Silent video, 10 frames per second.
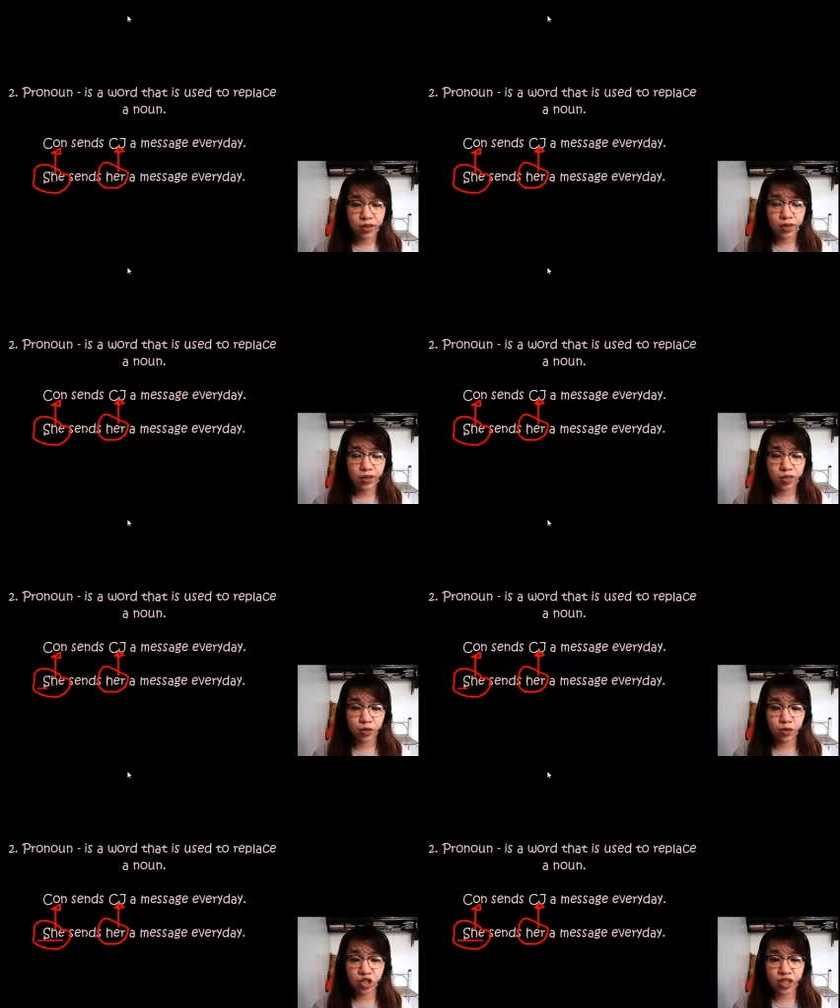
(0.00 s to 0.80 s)
So
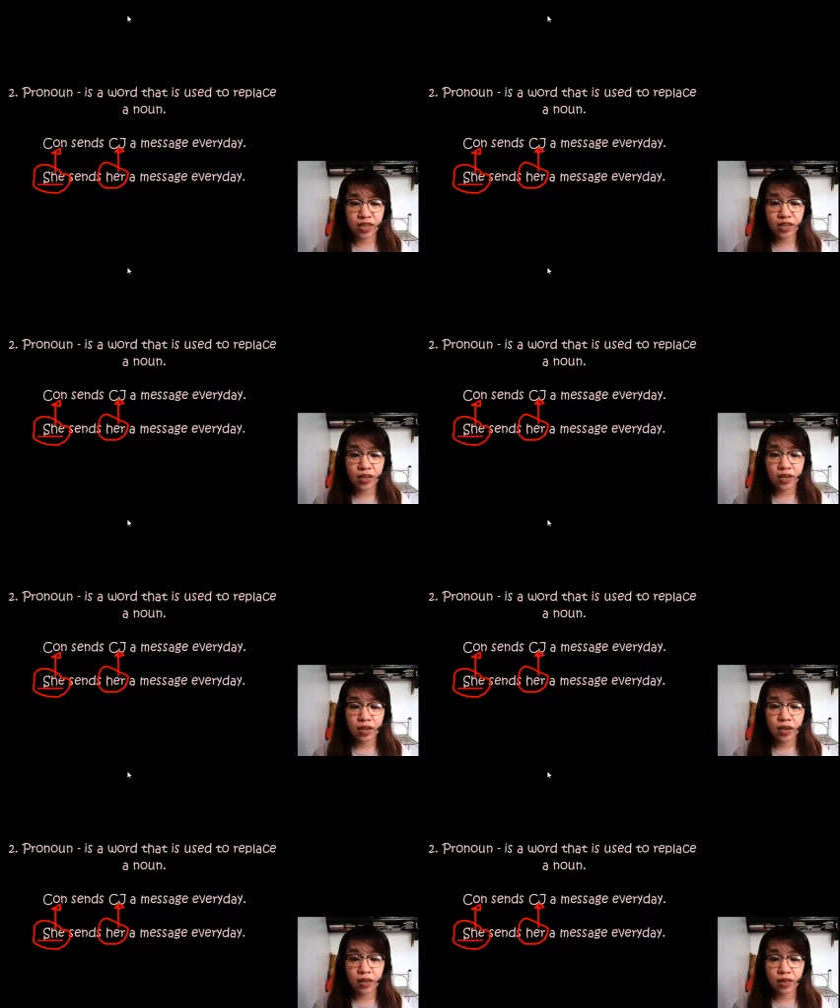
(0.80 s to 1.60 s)
she
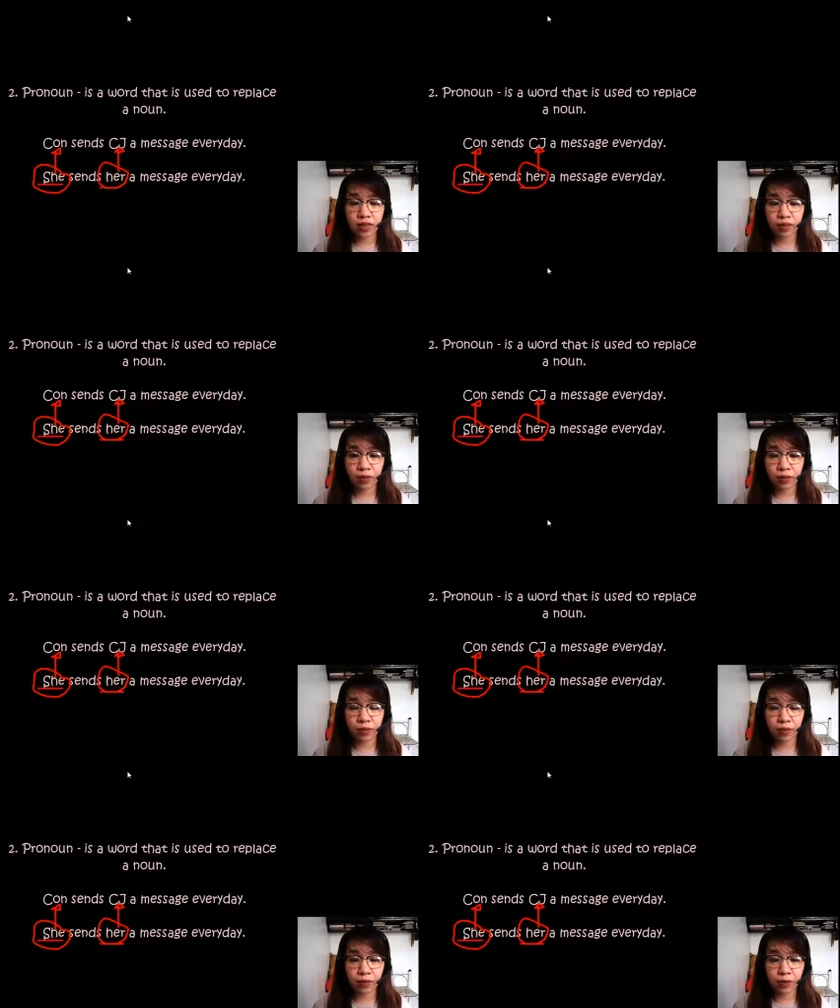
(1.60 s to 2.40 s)
and
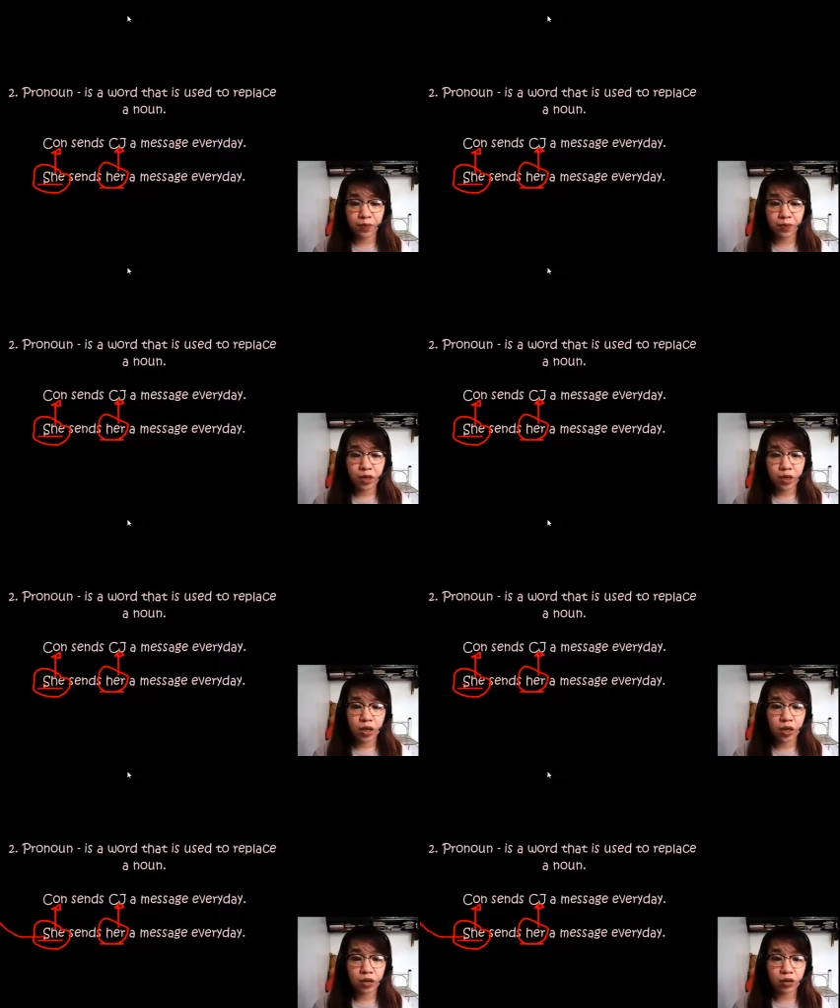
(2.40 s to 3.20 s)
her
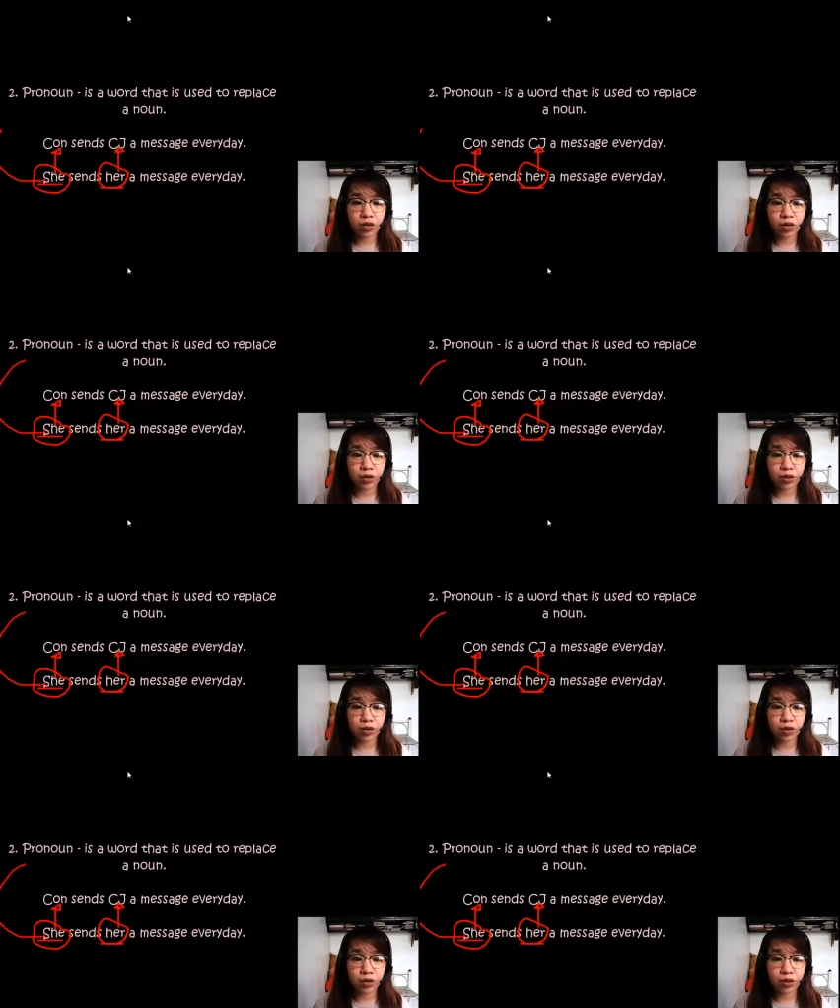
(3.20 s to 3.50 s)
are